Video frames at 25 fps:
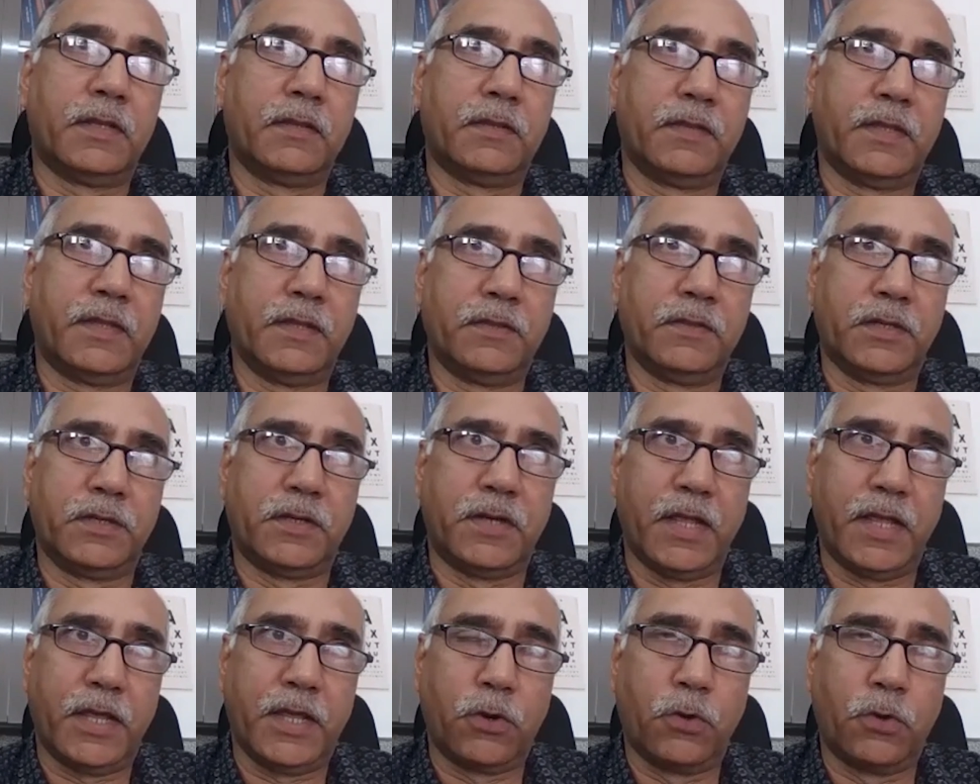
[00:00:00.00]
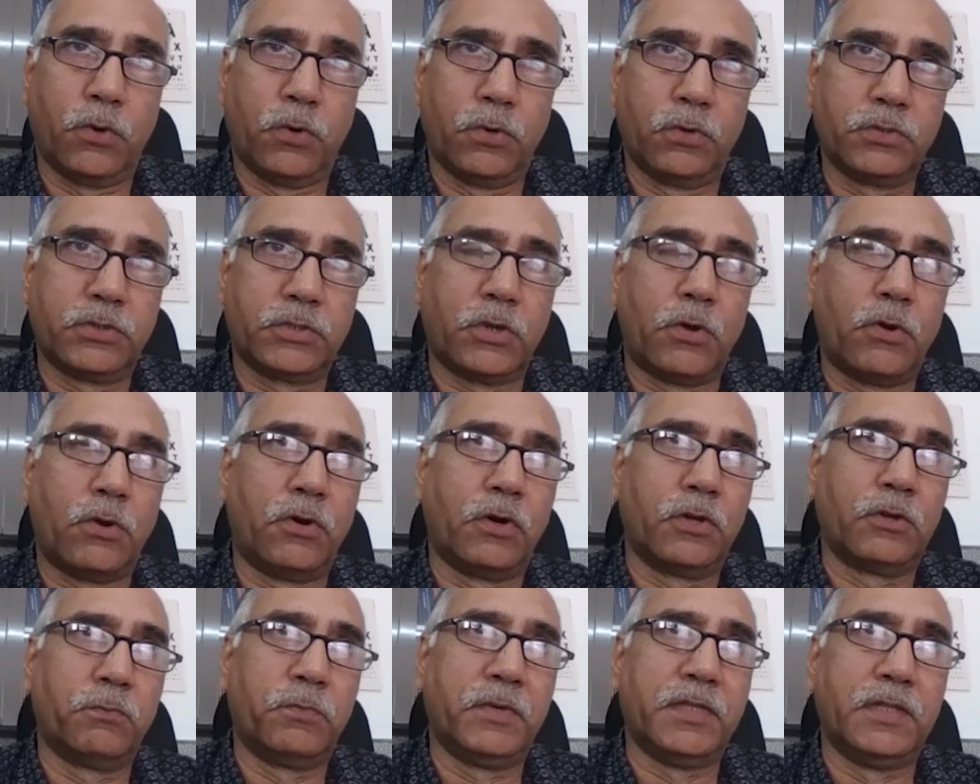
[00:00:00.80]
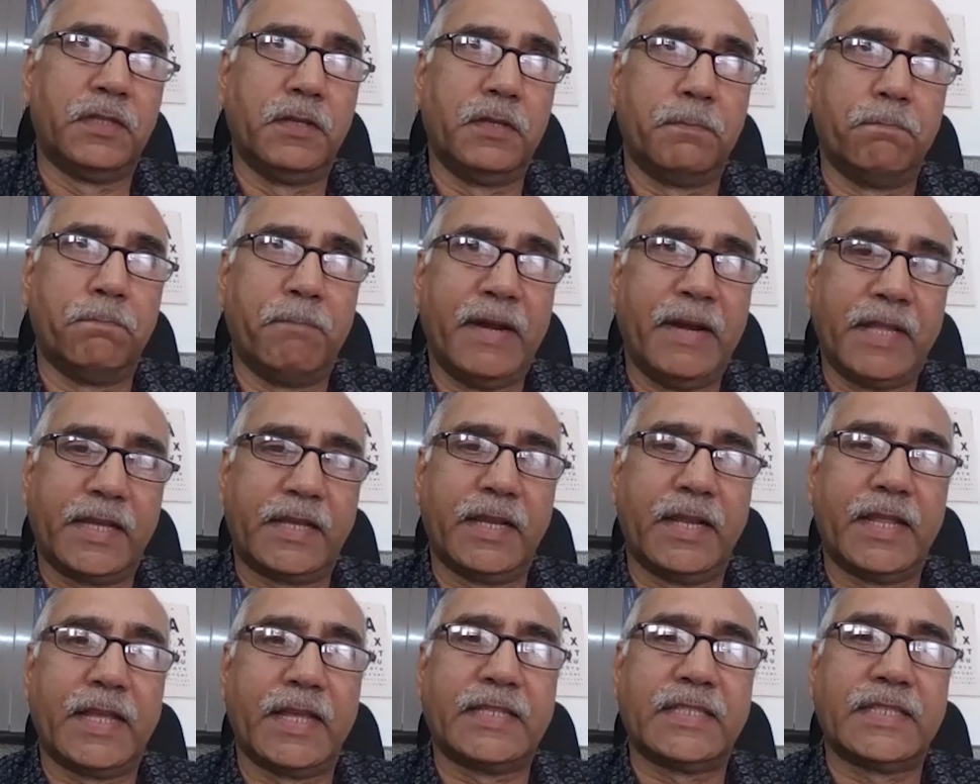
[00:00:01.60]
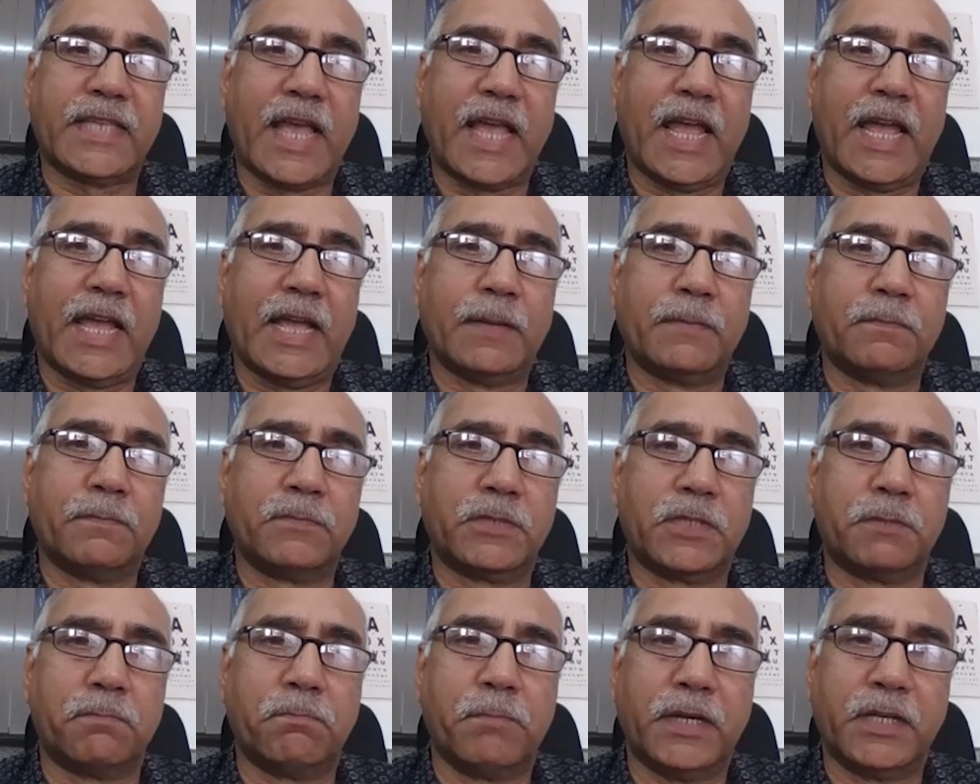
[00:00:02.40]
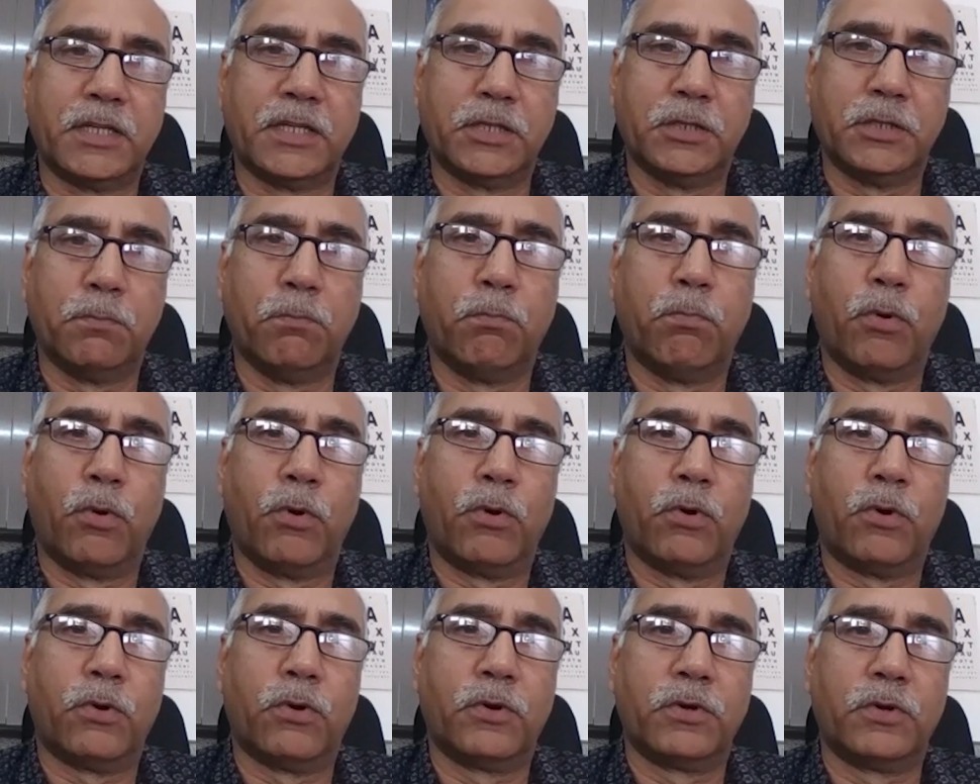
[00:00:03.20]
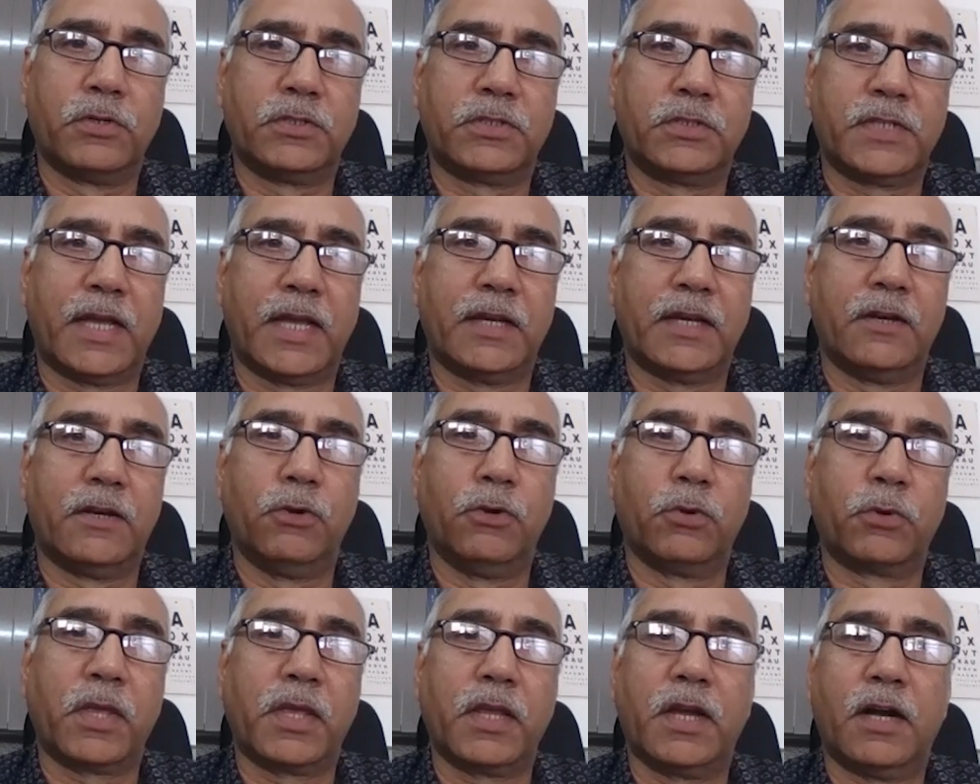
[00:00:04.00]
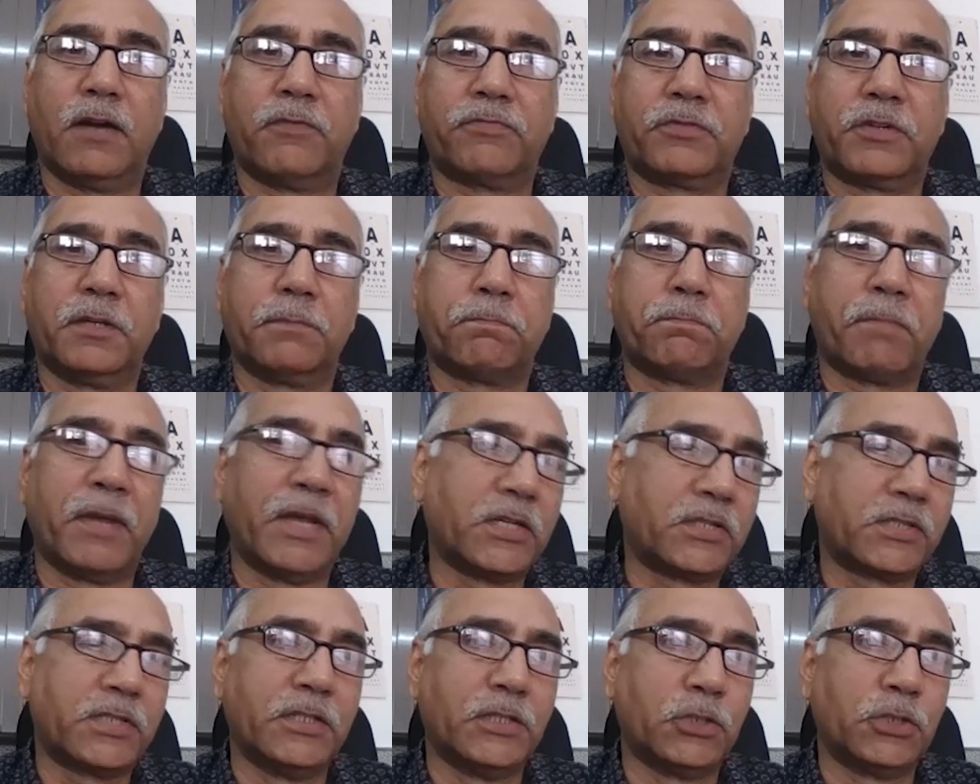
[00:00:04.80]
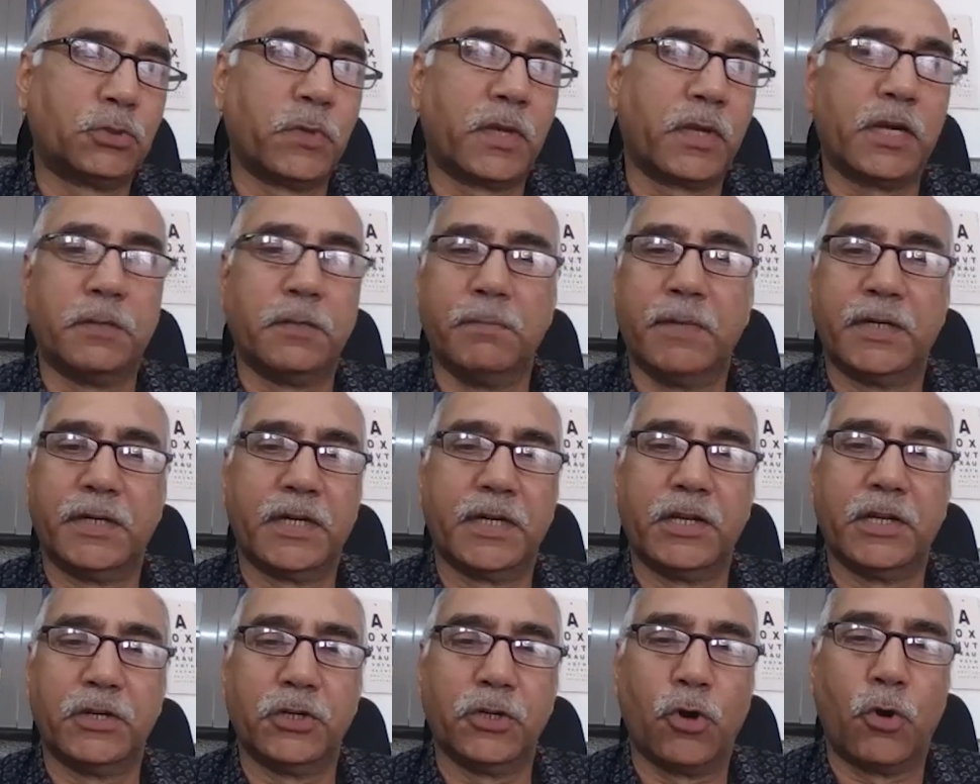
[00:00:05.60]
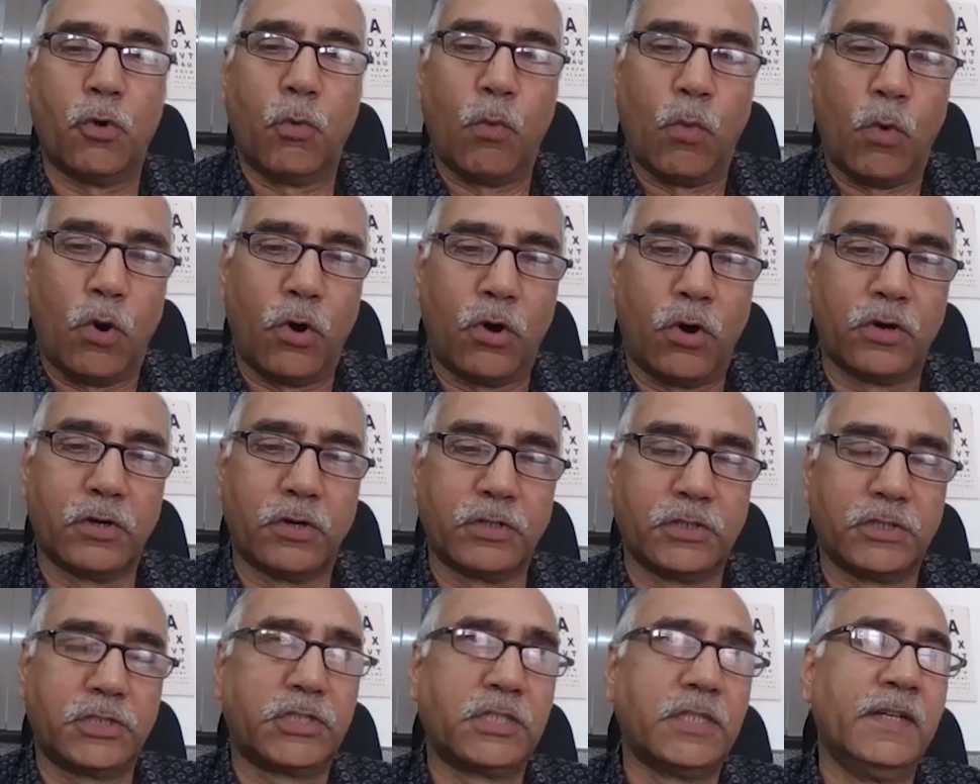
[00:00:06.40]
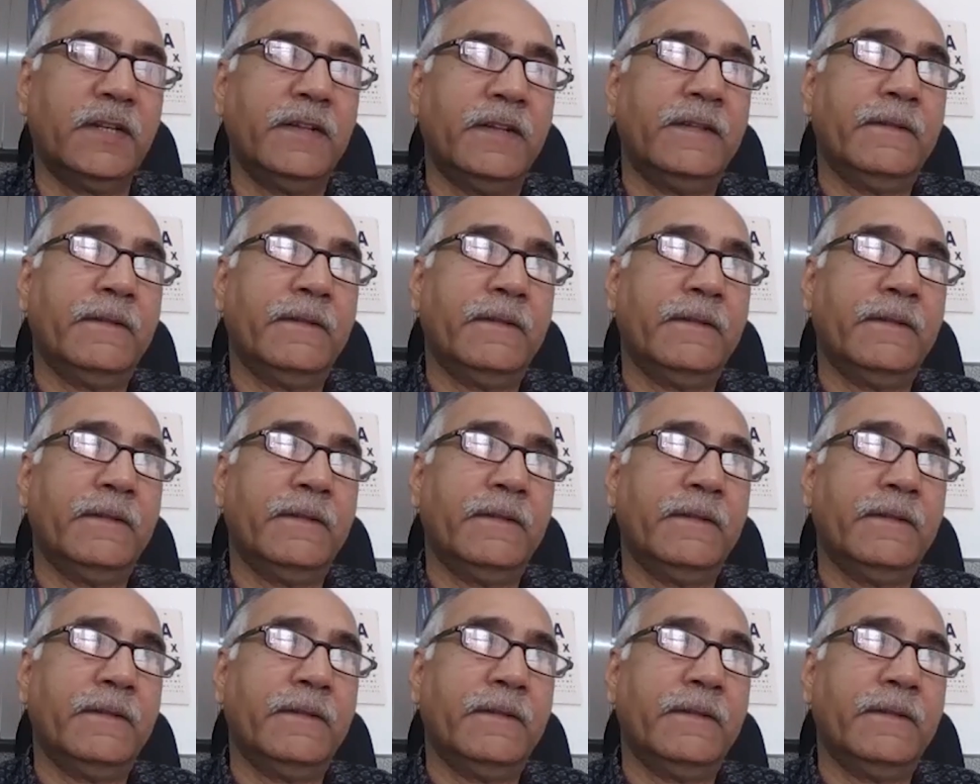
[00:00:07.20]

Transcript: and then the day goes on with the medical exams and medical boards and looking after patients who are admitted in your wards.